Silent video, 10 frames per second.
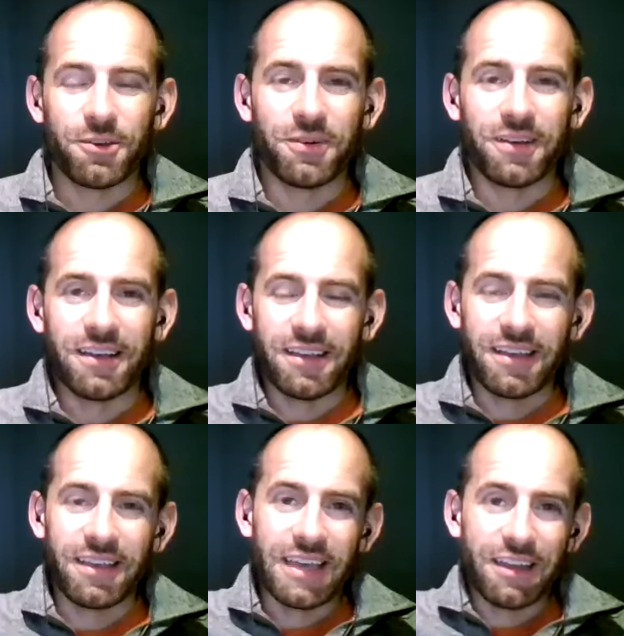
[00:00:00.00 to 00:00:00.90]
Cool.
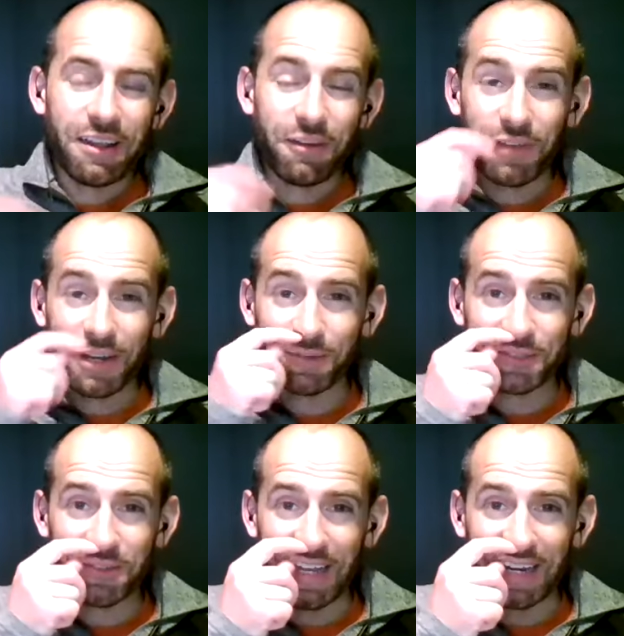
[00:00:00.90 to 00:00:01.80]
Yeah, and if
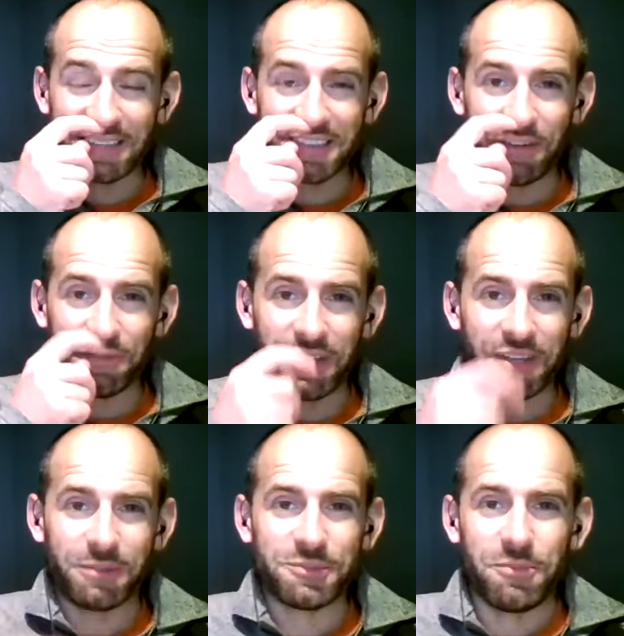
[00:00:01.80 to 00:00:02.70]
anyone's got any stuff
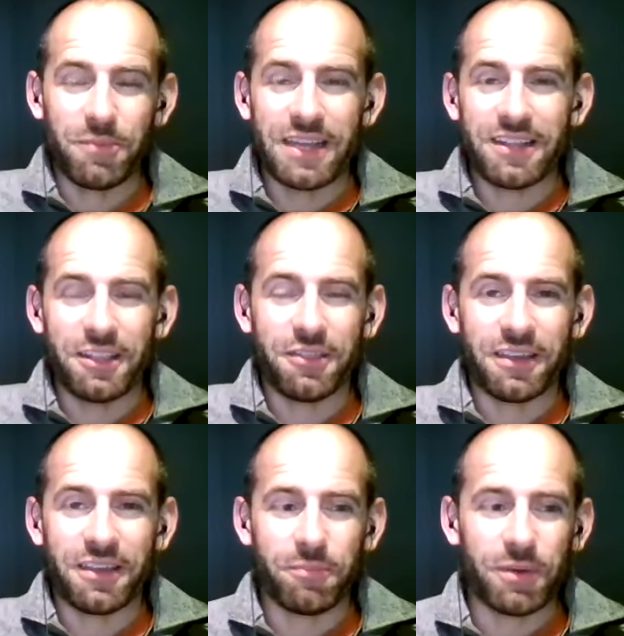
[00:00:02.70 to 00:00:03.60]
that comes to mind they
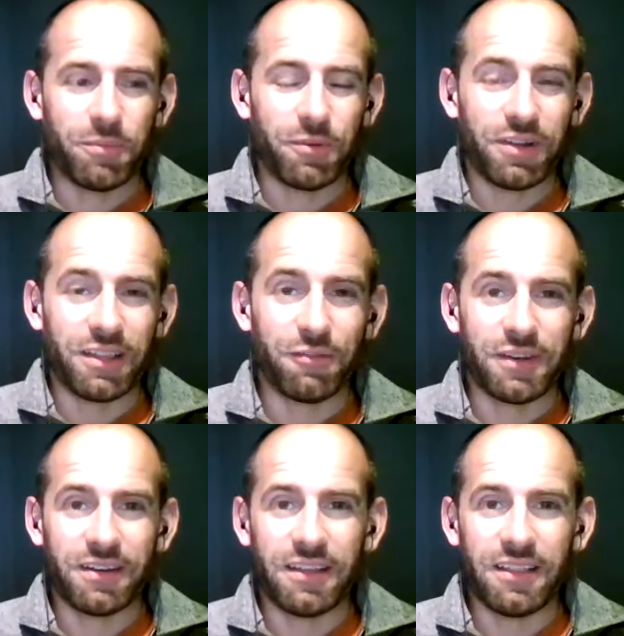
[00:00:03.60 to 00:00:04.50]
think might be
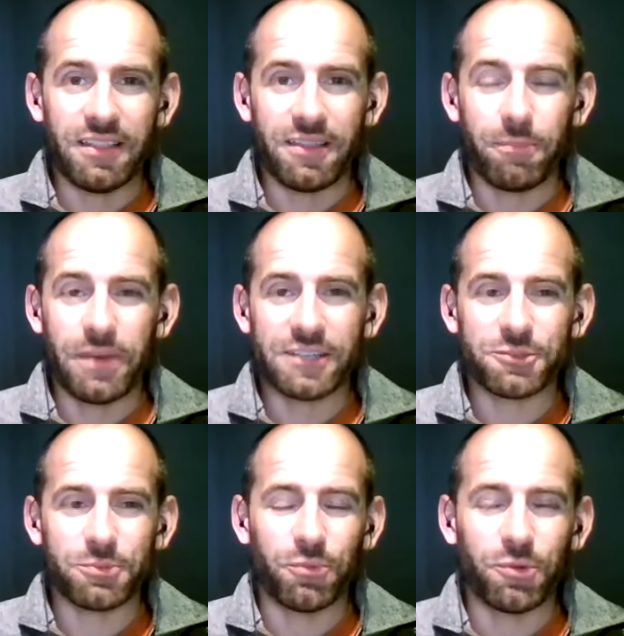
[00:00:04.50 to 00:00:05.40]
relevant, the
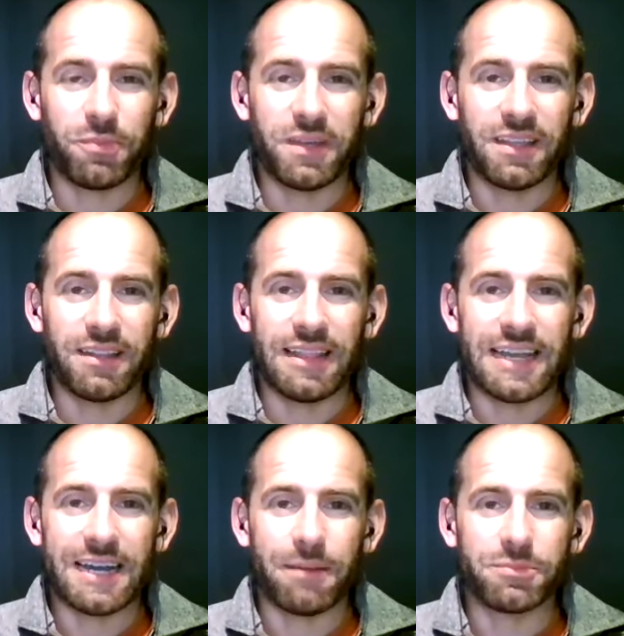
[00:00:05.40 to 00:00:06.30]
best one would be
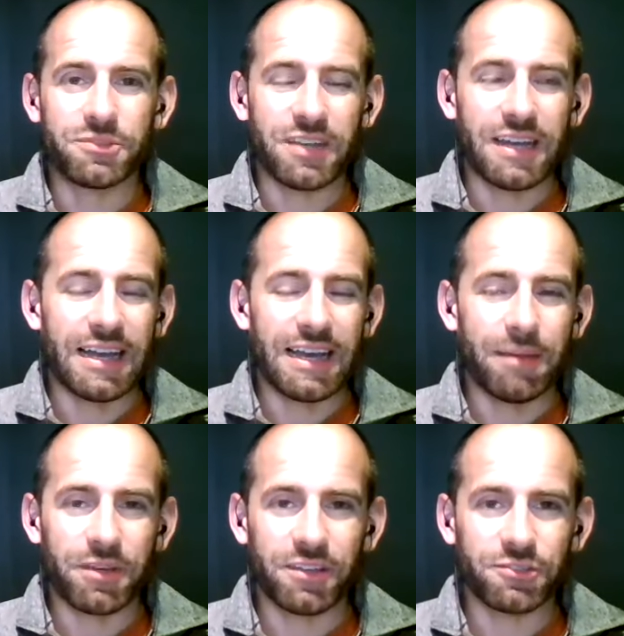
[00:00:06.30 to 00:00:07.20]

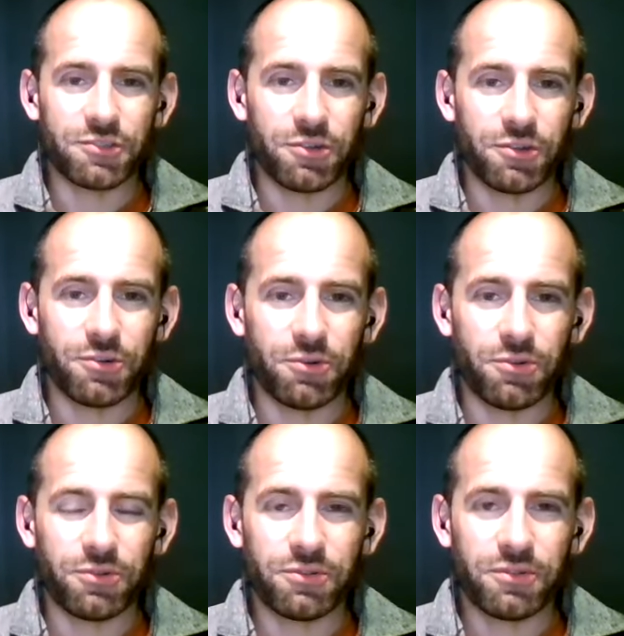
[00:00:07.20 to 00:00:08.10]

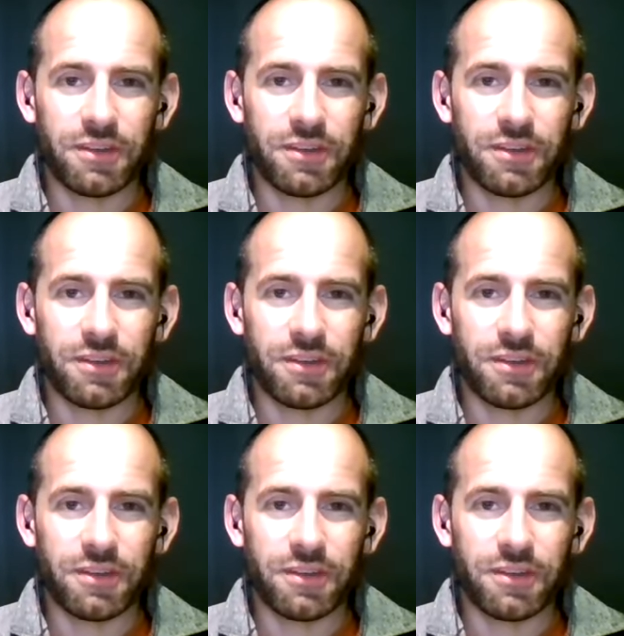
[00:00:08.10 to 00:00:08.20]
labs@amiqus.co.